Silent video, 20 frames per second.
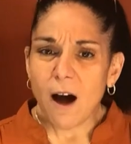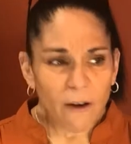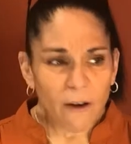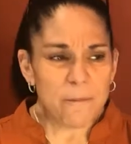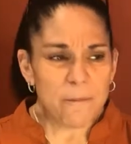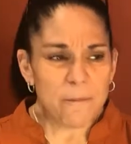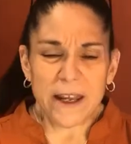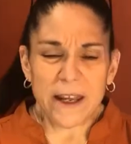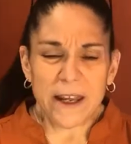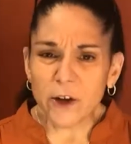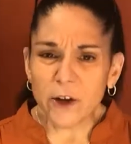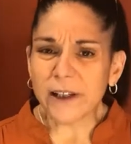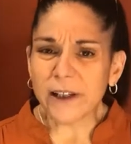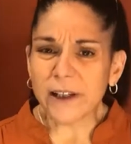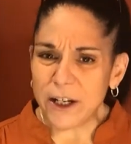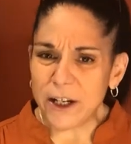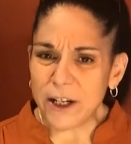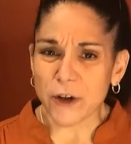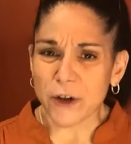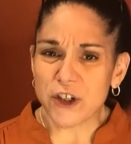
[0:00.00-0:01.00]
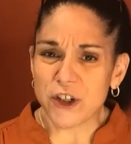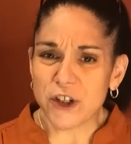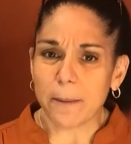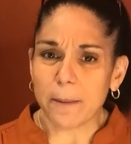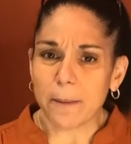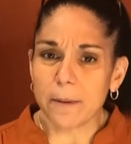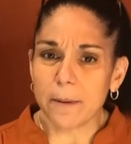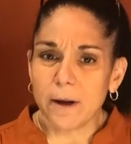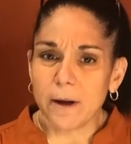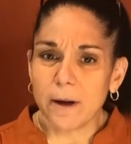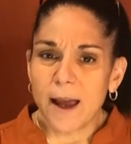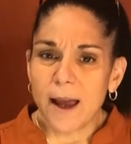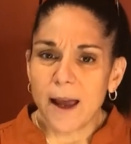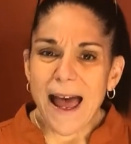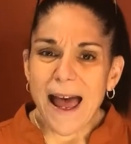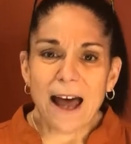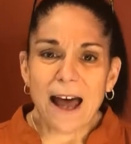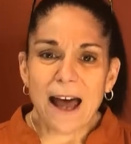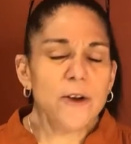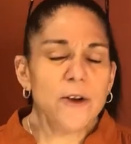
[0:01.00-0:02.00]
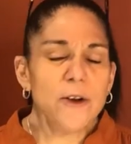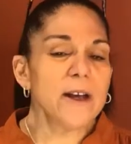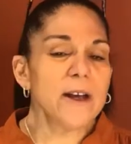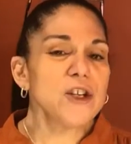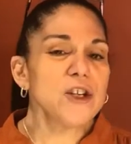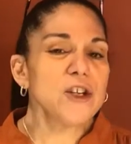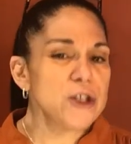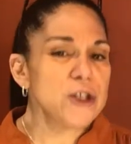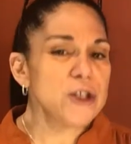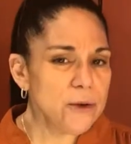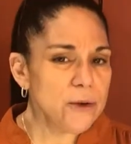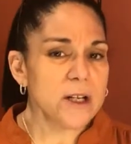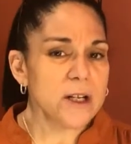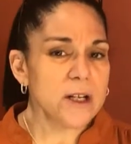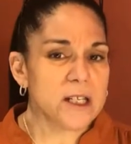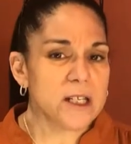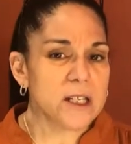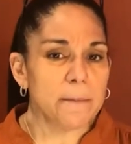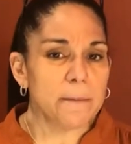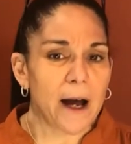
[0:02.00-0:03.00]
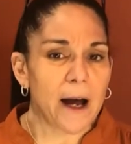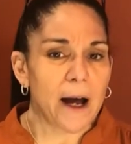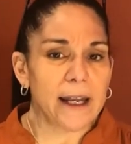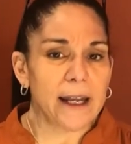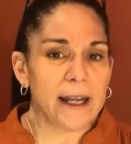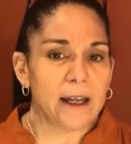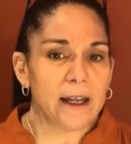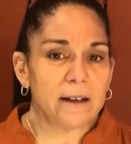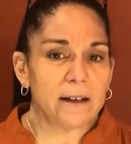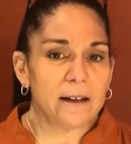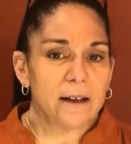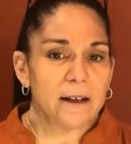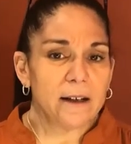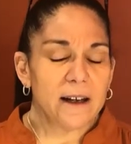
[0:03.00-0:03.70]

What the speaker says: of peer leadership? How do you get the students to buy in?